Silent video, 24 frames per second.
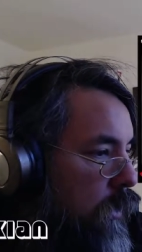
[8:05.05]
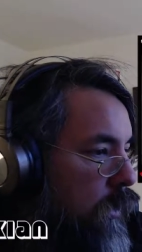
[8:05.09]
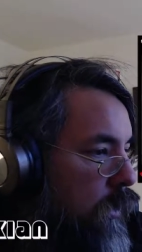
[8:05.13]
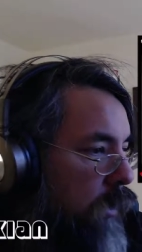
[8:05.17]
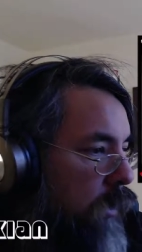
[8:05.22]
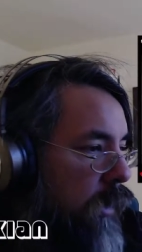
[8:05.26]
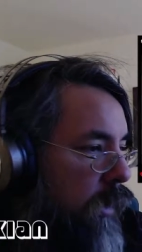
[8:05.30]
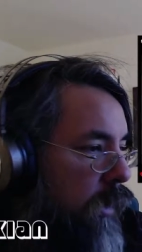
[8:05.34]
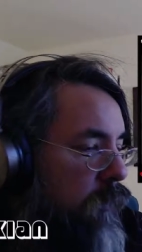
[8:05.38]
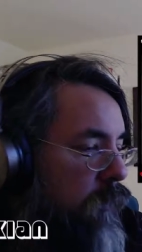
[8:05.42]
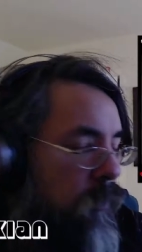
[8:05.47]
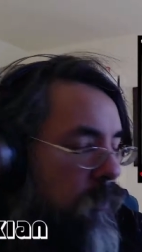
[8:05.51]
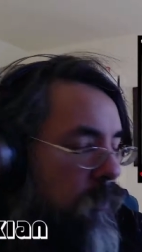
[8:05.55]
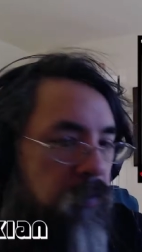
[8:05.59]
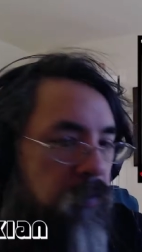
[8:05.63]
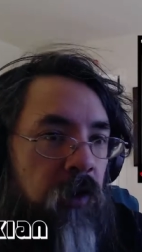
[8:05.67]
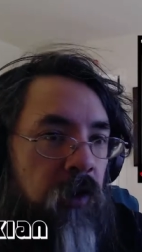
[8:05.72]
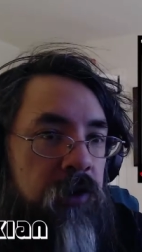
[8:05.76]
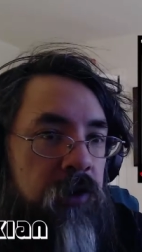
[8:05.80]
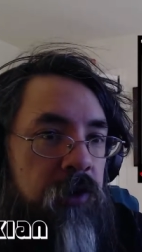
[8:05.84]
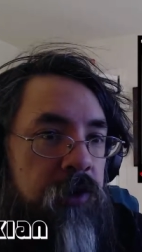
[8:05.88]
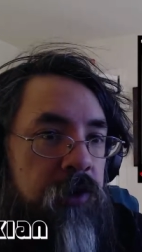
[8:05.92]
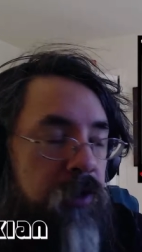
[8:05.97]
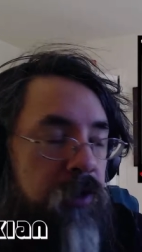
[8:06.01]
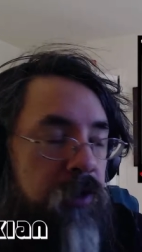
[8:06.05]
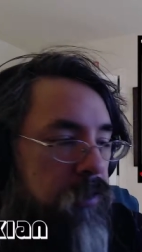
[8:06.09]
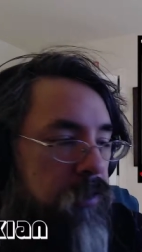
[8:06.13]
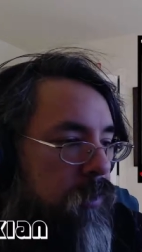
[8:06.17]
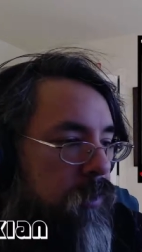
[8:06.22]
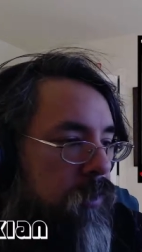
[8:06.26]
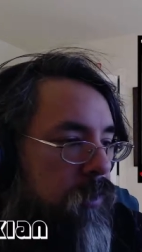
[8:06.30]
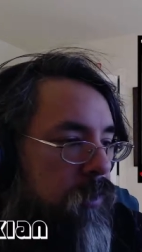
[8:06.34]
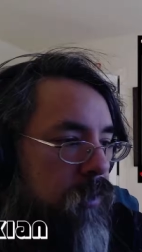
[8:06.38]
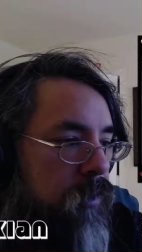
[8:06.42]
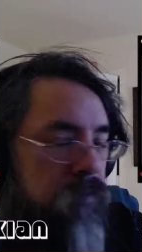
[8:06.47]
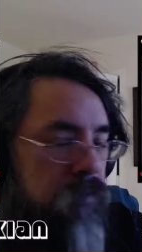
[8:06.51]
Okay, well, first,
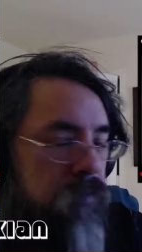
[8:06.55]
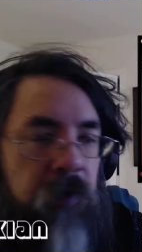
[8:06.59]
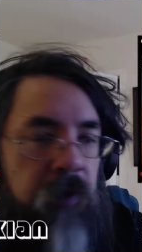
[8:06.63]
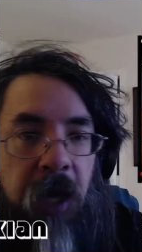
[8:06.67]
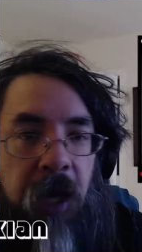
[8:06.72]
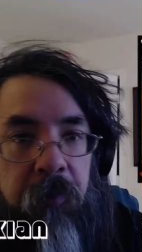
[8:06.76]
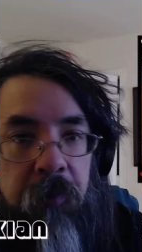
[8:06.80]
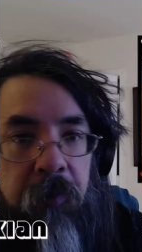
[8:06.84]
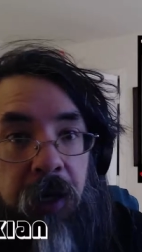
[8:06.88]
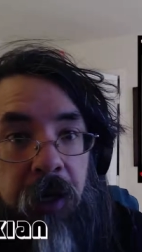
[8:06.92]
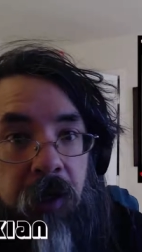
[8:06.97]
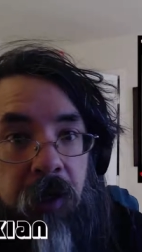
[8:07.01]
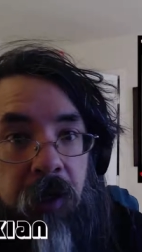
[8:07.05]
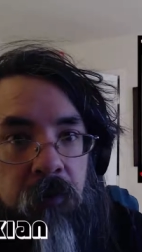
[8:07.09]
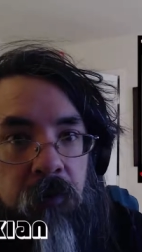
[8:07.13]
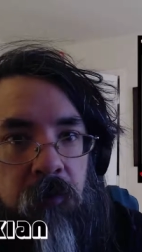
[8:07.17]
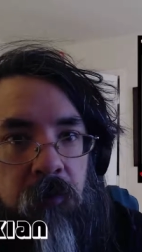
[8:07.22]
Ant-Man.